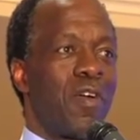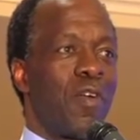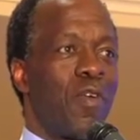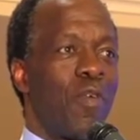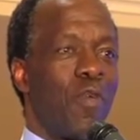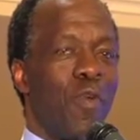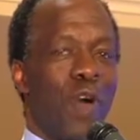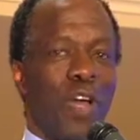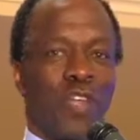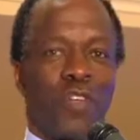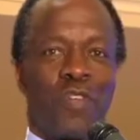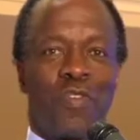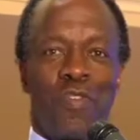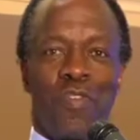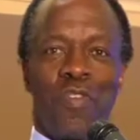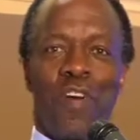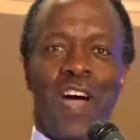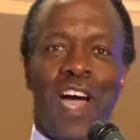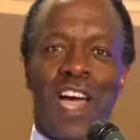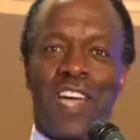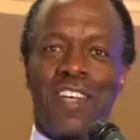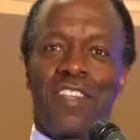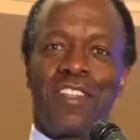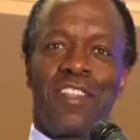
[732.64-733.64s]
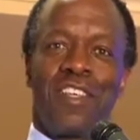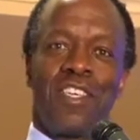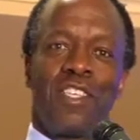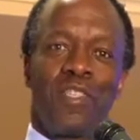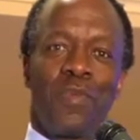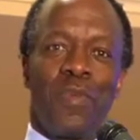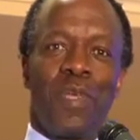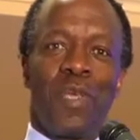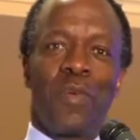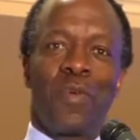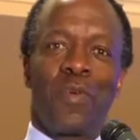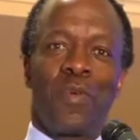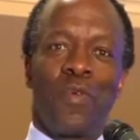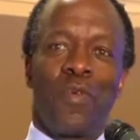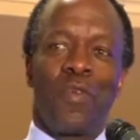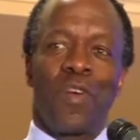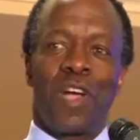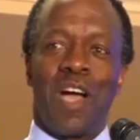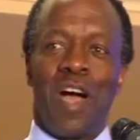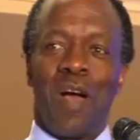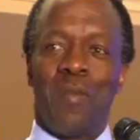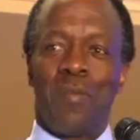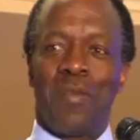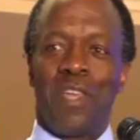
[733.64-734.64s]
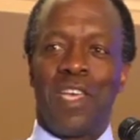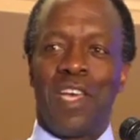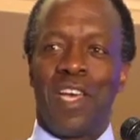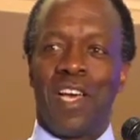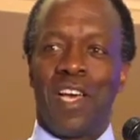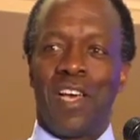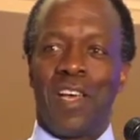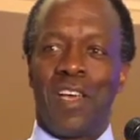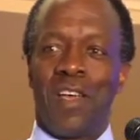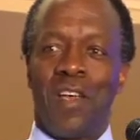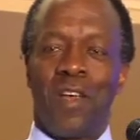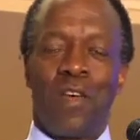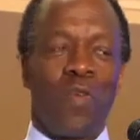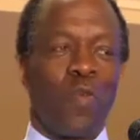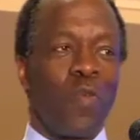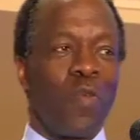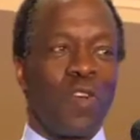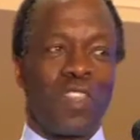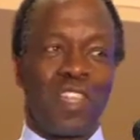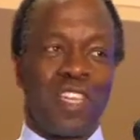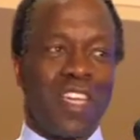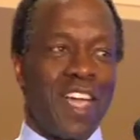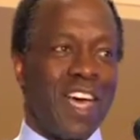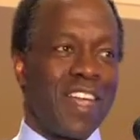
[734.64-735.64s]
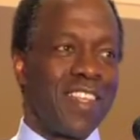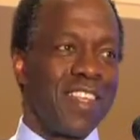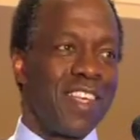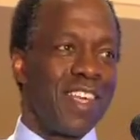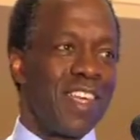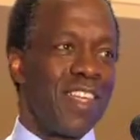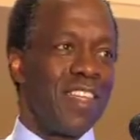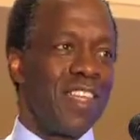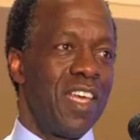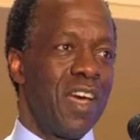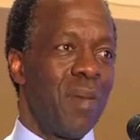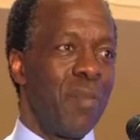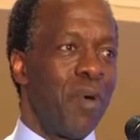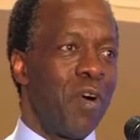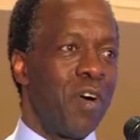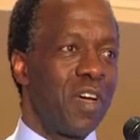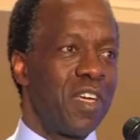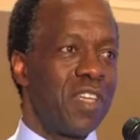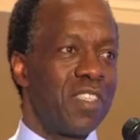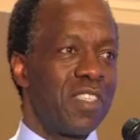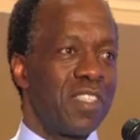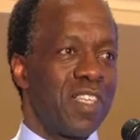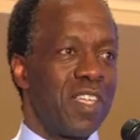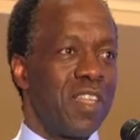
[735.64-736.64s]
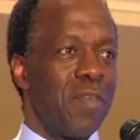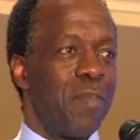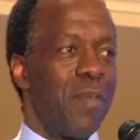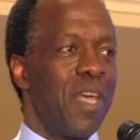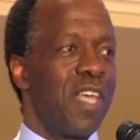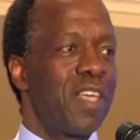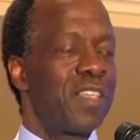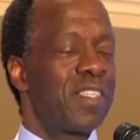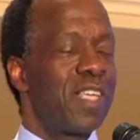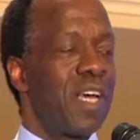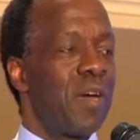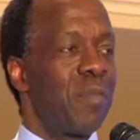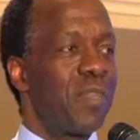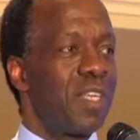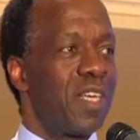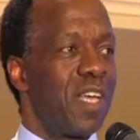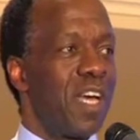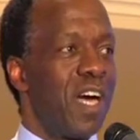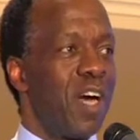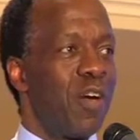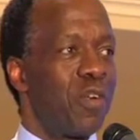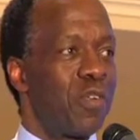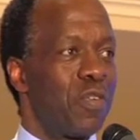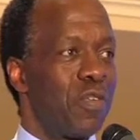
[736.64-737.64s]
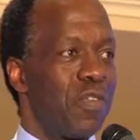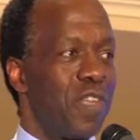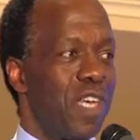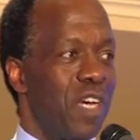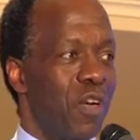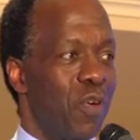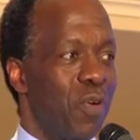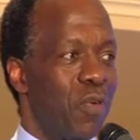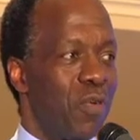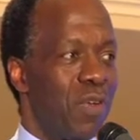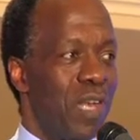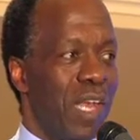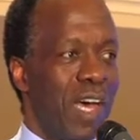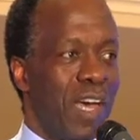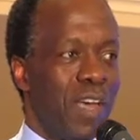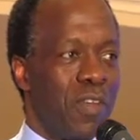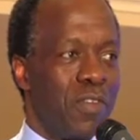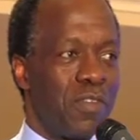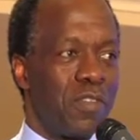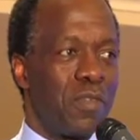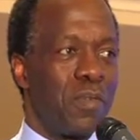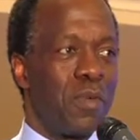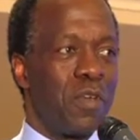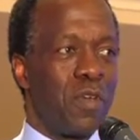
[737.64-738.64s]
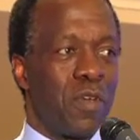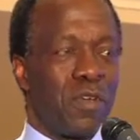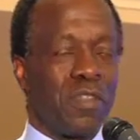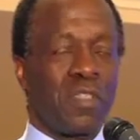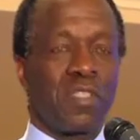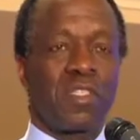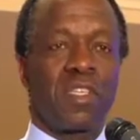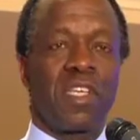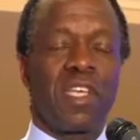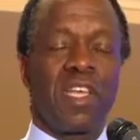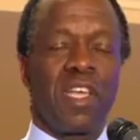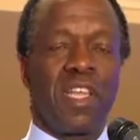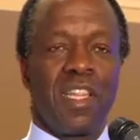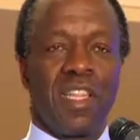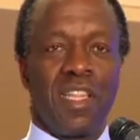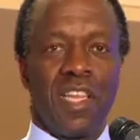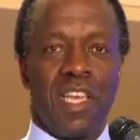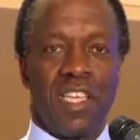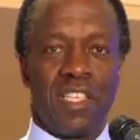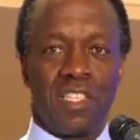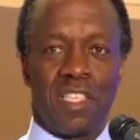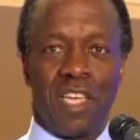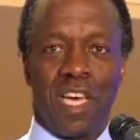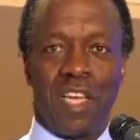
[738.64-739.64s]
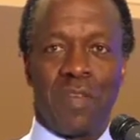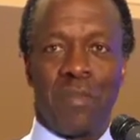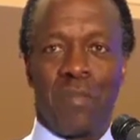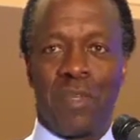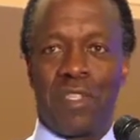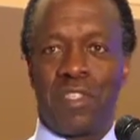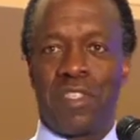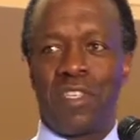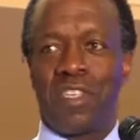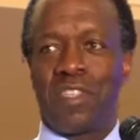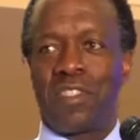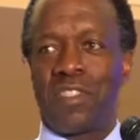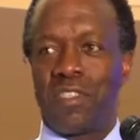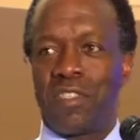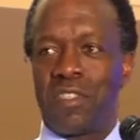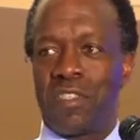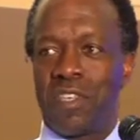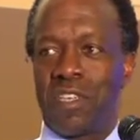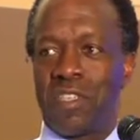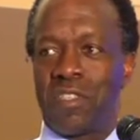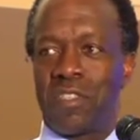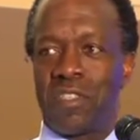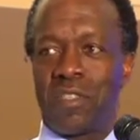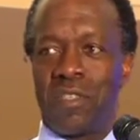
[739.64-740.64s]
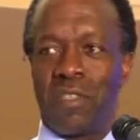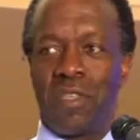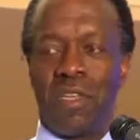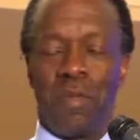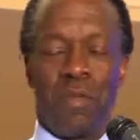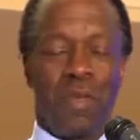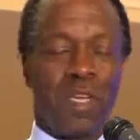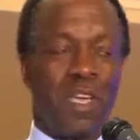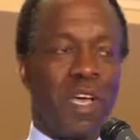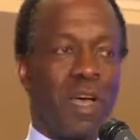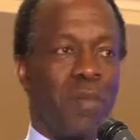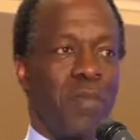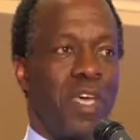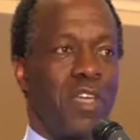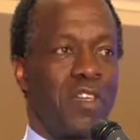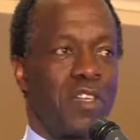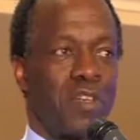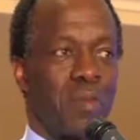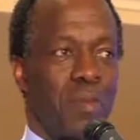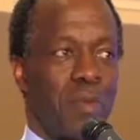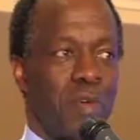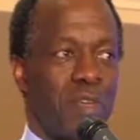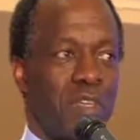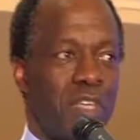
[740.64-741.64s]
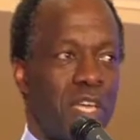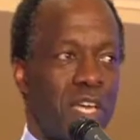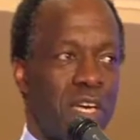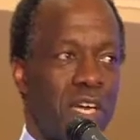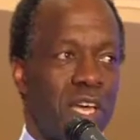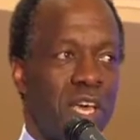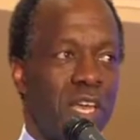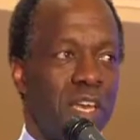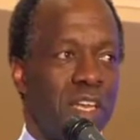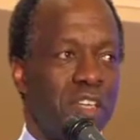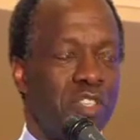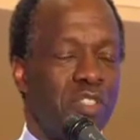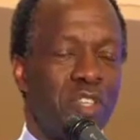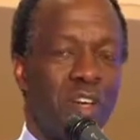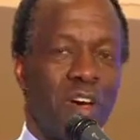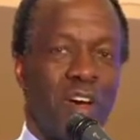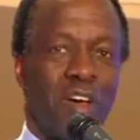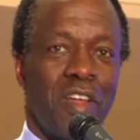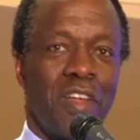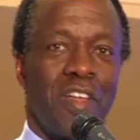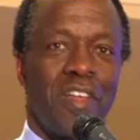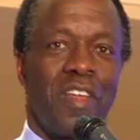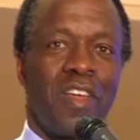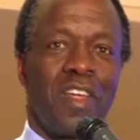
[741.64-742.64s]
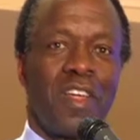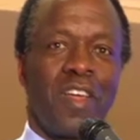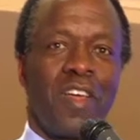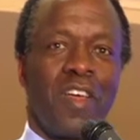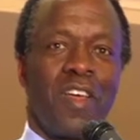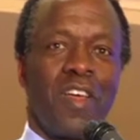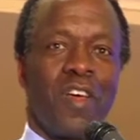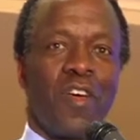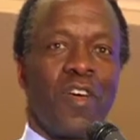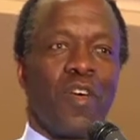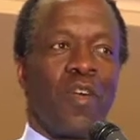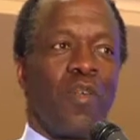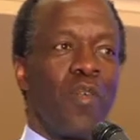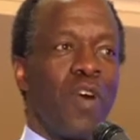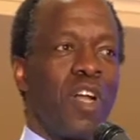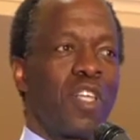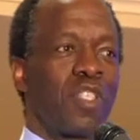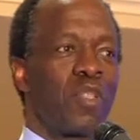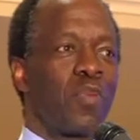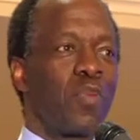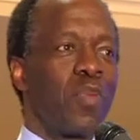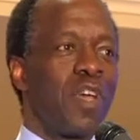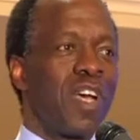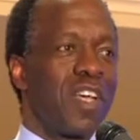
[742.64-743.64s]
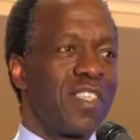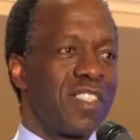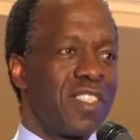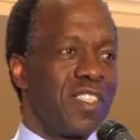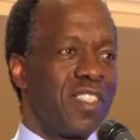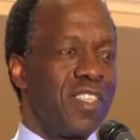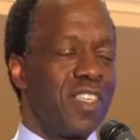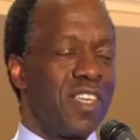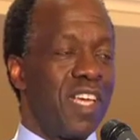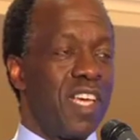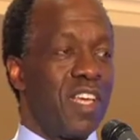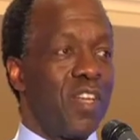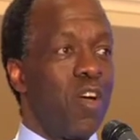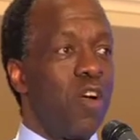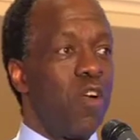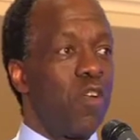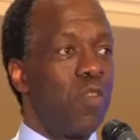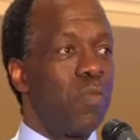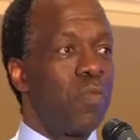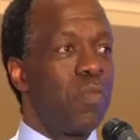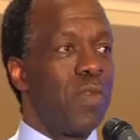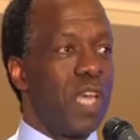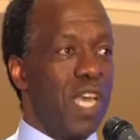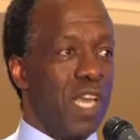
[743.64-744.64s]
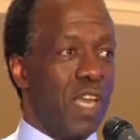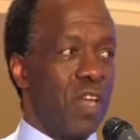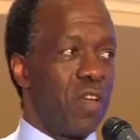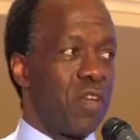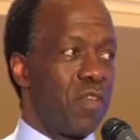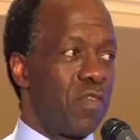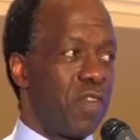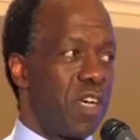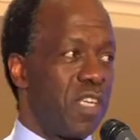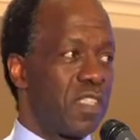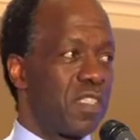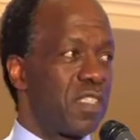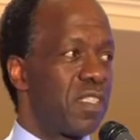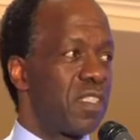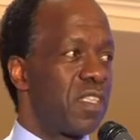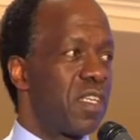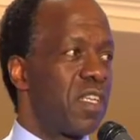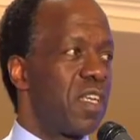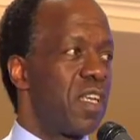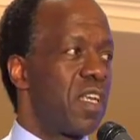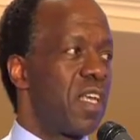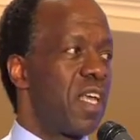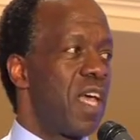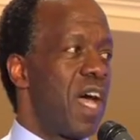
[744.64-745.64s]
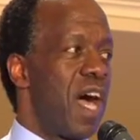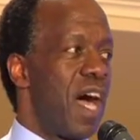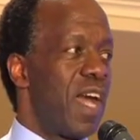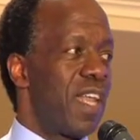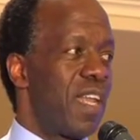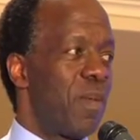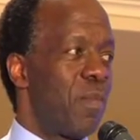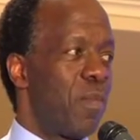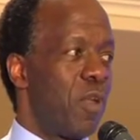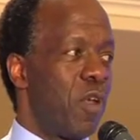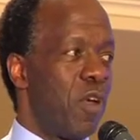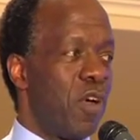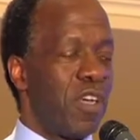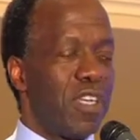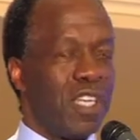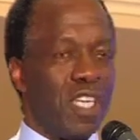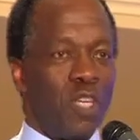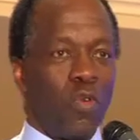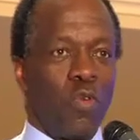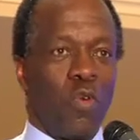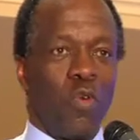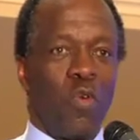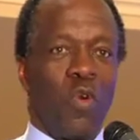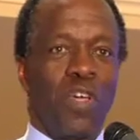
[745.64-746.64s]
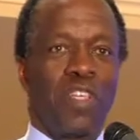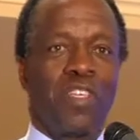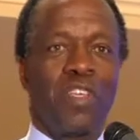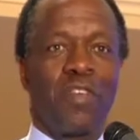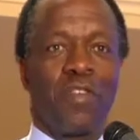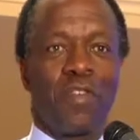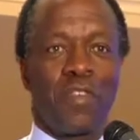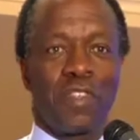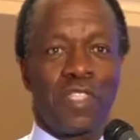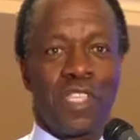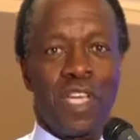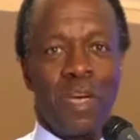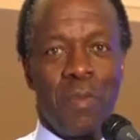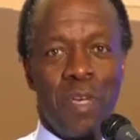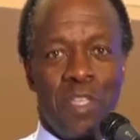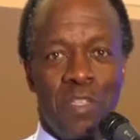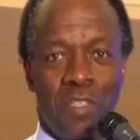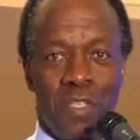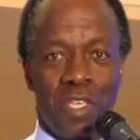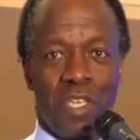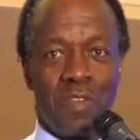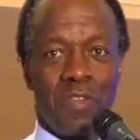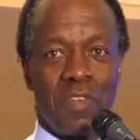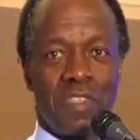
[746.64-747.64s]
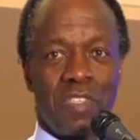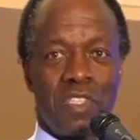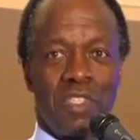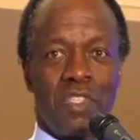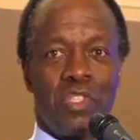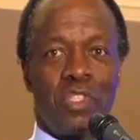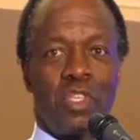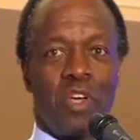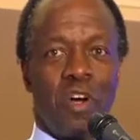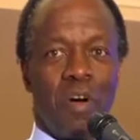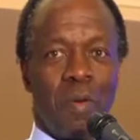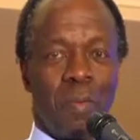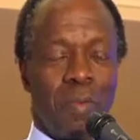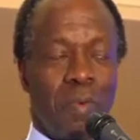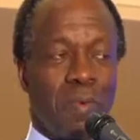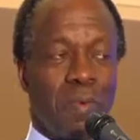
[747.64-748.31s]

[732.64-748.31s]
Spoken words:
want to fight these people who come here with nothing in their pockets and make something out of their own lives, because they start businesses, they become entrepreneurial and so on, whilst we are sitting at home, a lot of us unemployed, and we're waiting for someone to give us a job.